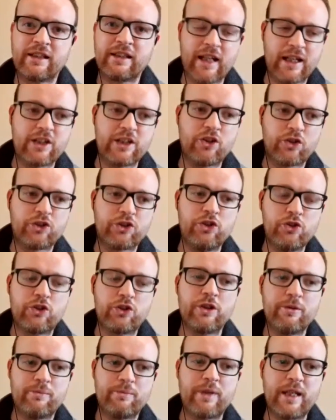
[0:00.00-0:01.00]
That, you know, you
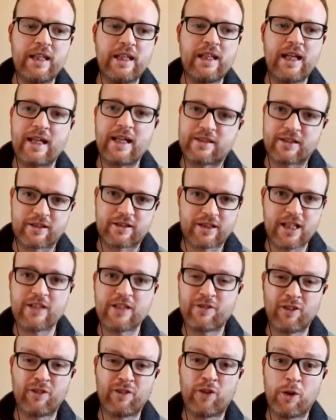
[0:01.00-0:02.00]
can be a
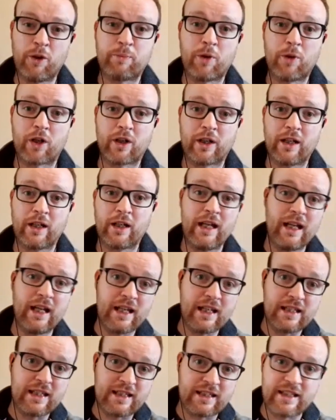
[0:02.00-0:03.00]
successful footballer
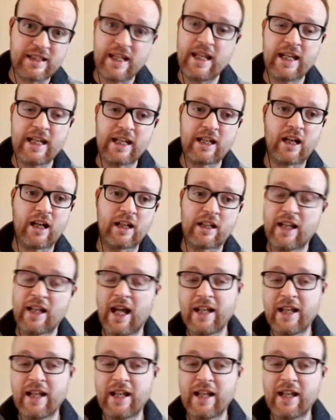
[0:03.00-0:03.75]
staying in Ireland.